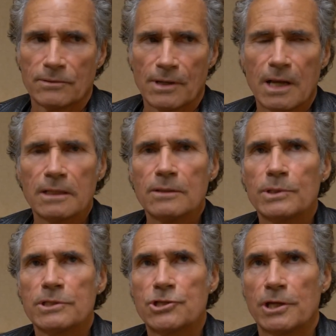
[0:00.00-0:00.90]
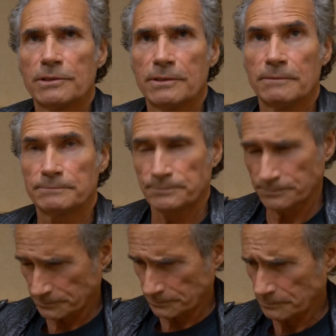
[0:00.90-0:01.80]
The Hollywood agenda.
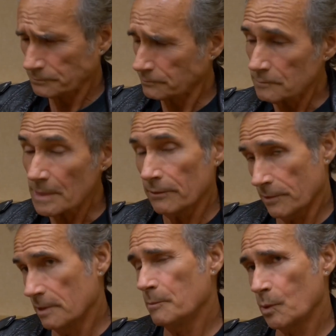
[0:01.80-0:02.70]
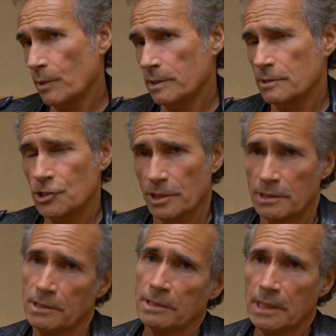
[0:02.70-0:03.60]
The number one
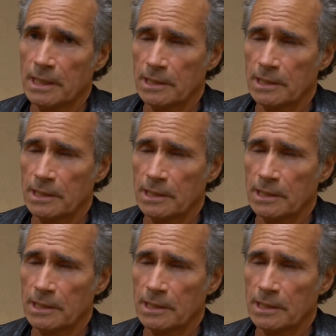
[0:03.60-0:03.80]
agenda